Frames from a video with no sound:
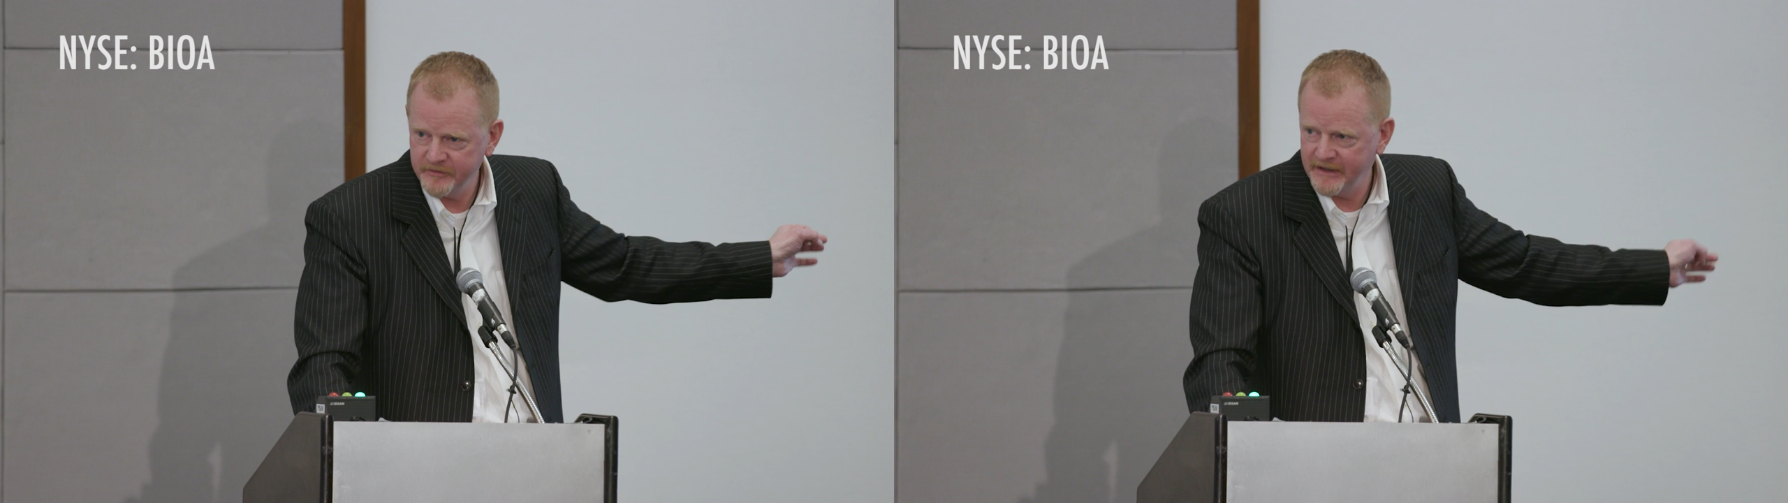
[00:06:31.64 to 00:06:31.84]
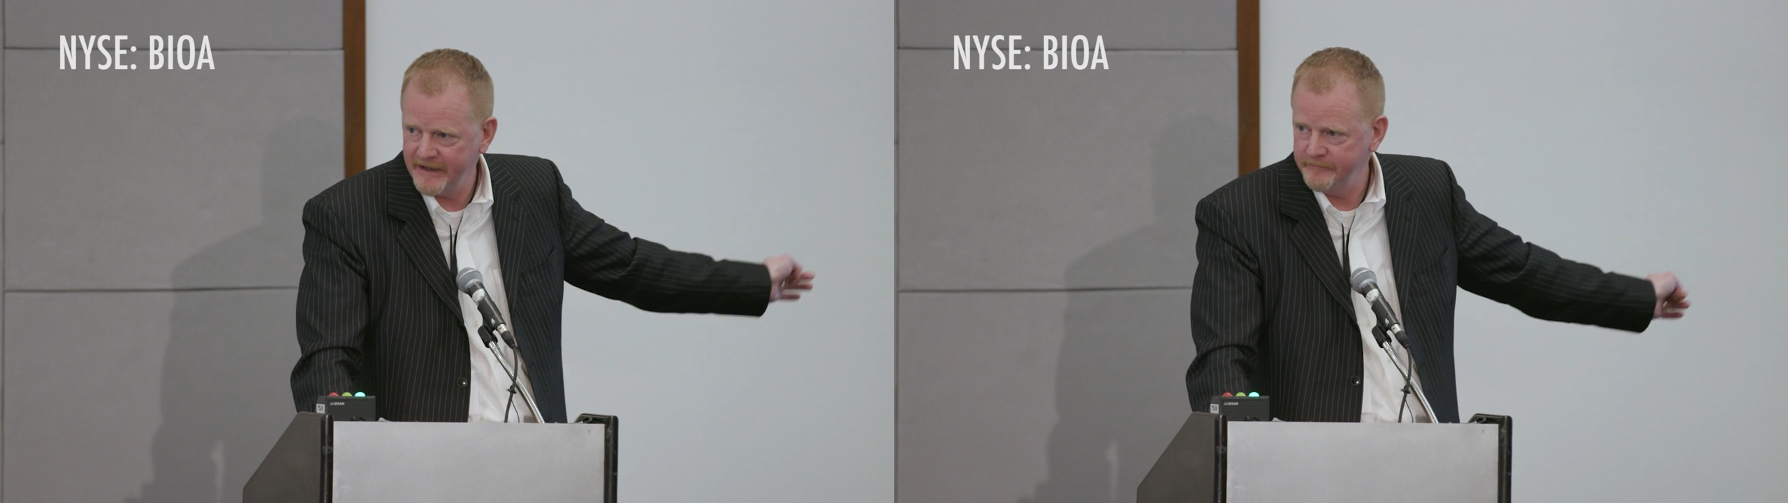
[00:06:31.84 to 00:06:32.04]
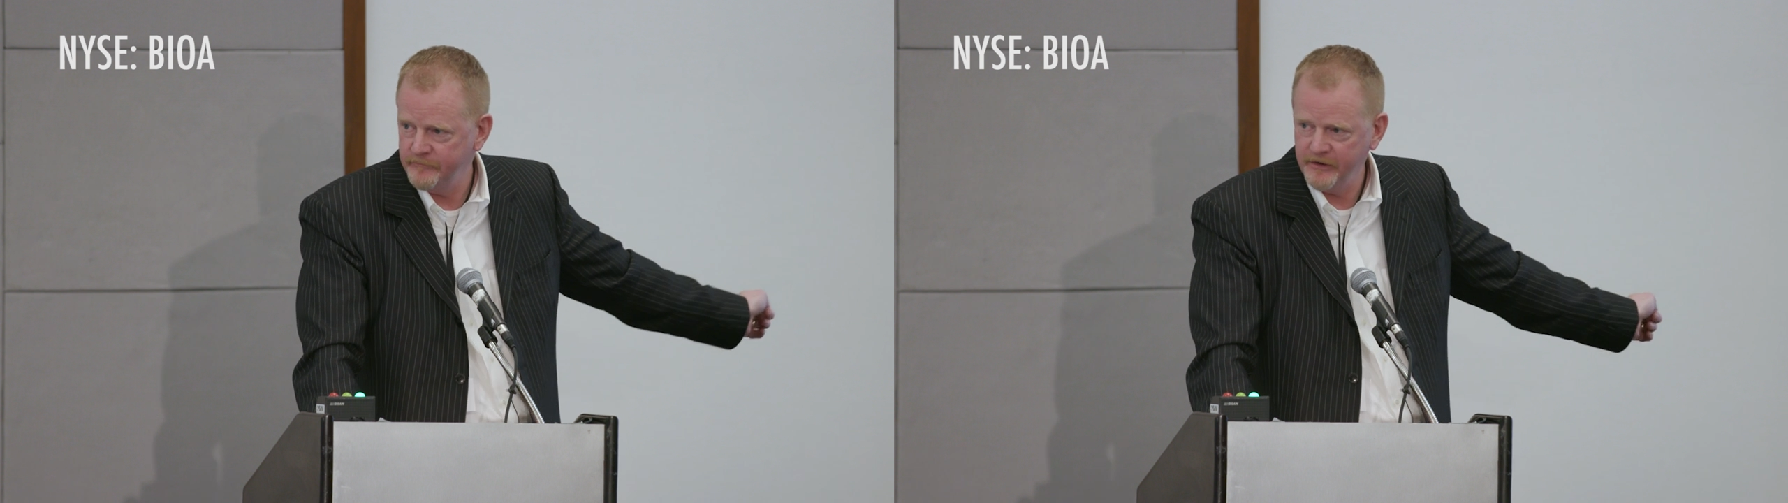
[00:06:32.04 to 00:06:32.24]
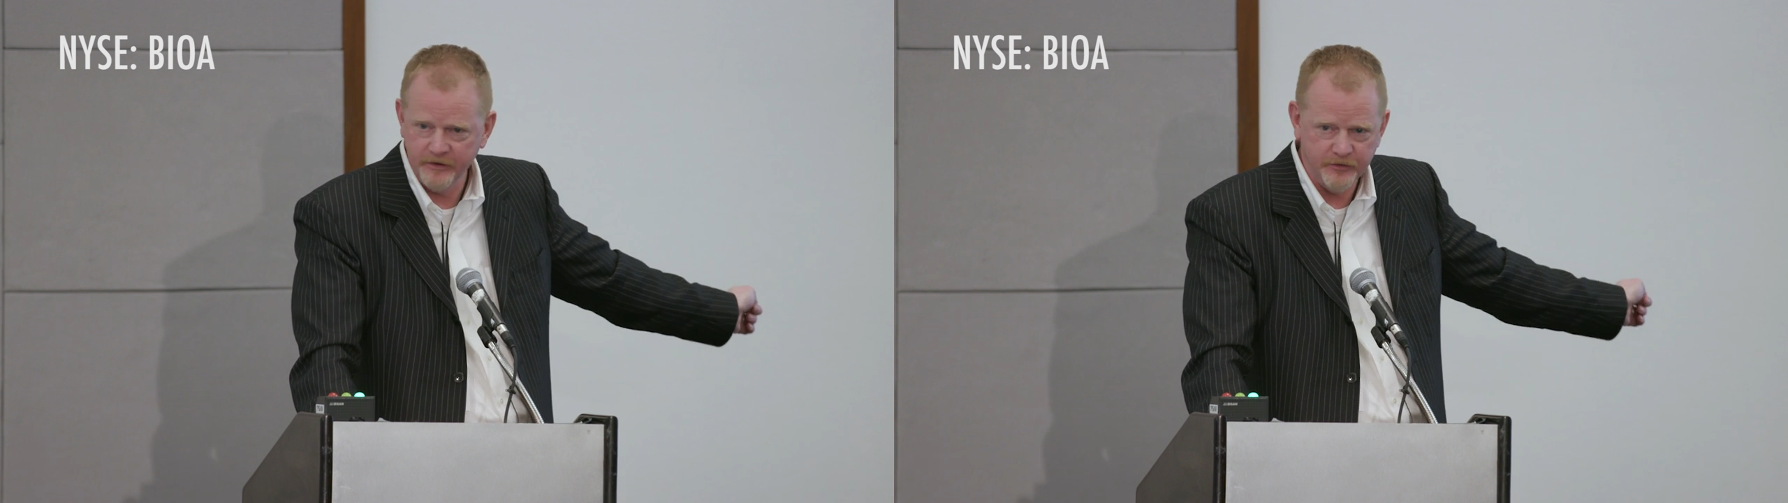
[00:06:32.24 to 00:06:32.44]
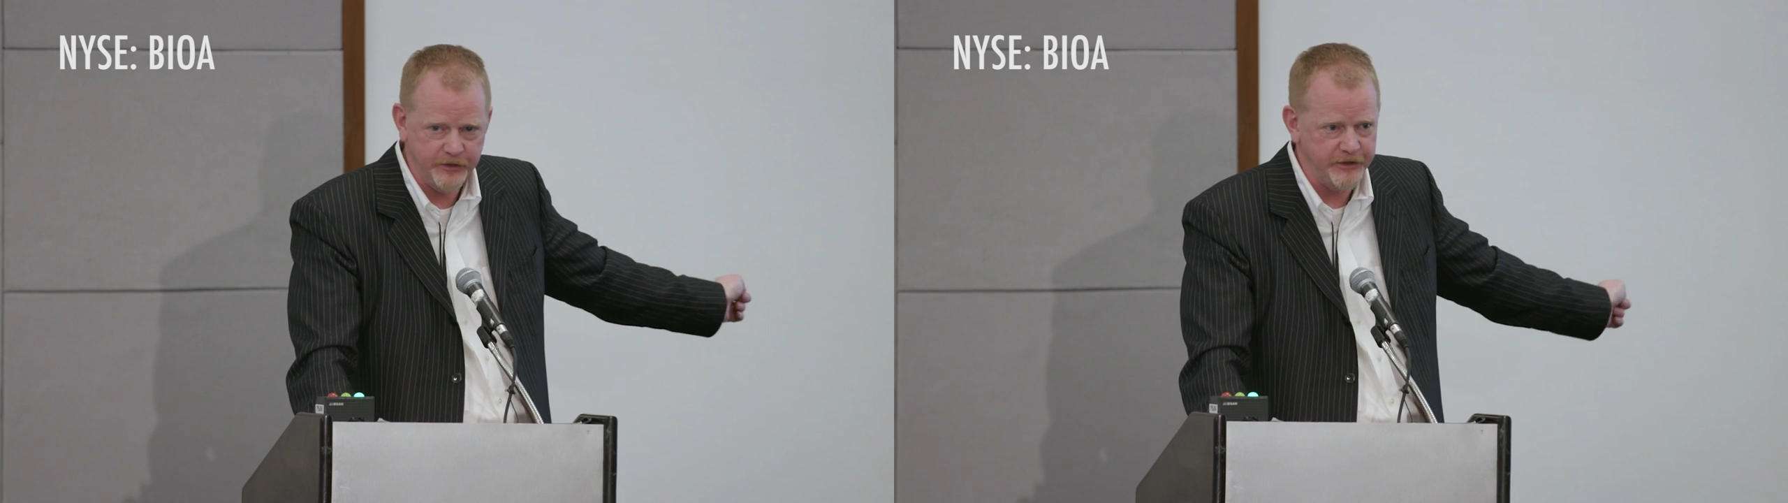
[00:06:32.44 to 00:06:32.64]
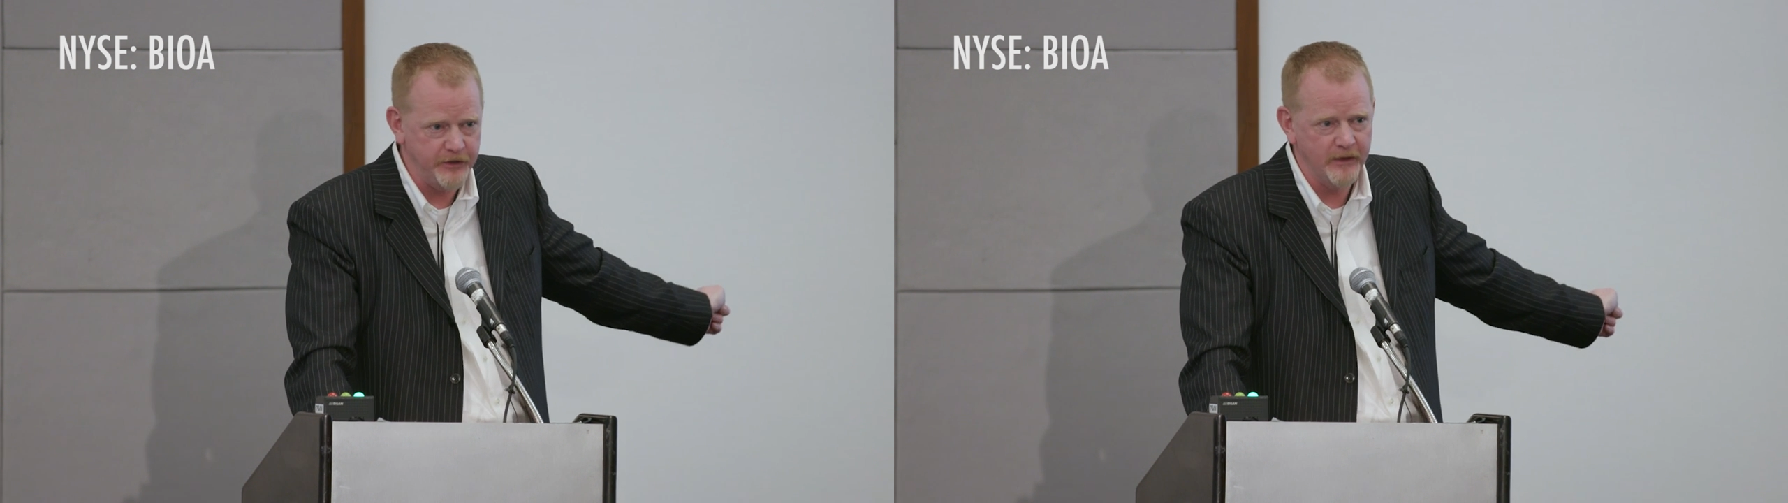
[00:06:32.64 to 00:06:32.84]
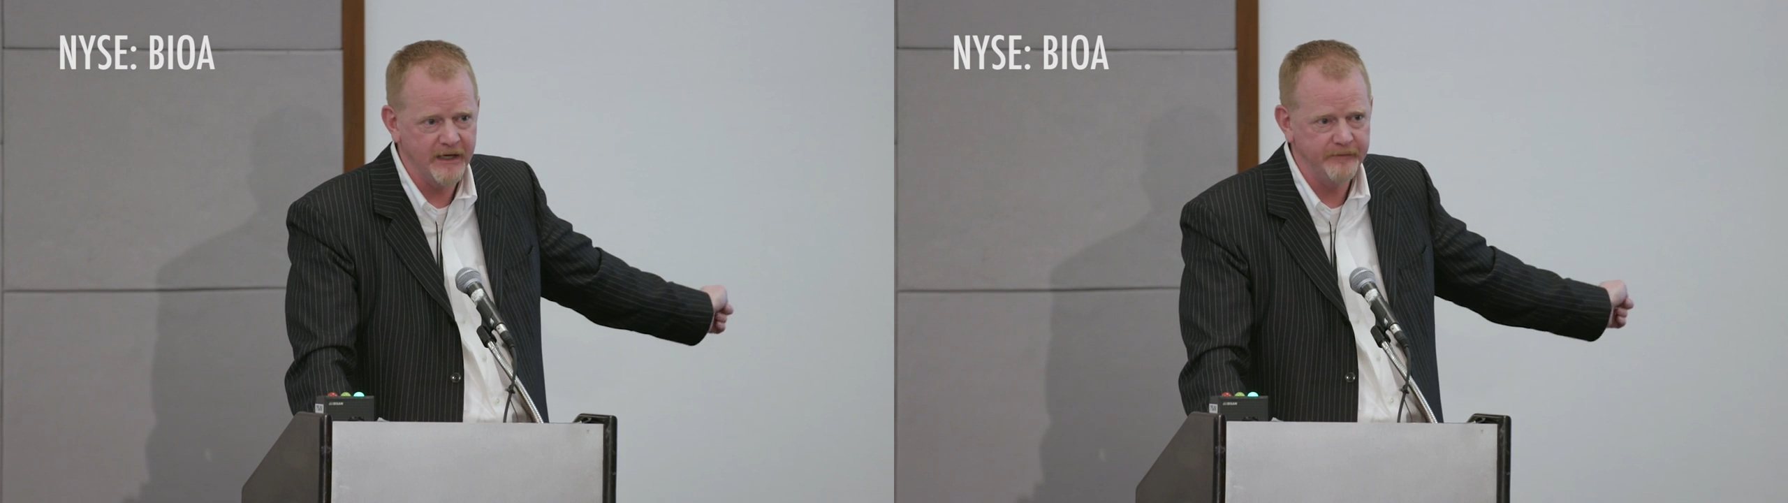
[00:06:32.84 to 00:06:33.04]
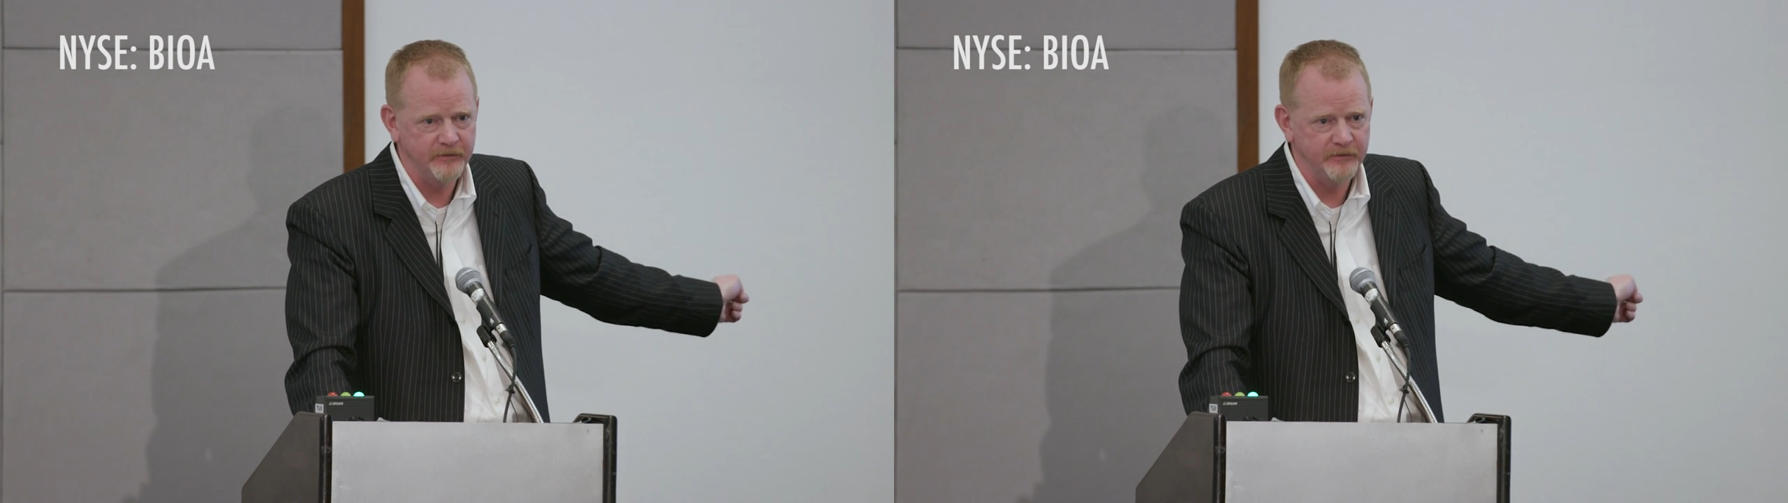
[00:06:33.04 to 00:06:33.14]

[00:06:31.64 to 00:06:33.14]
tonight, you're going to do your yoga,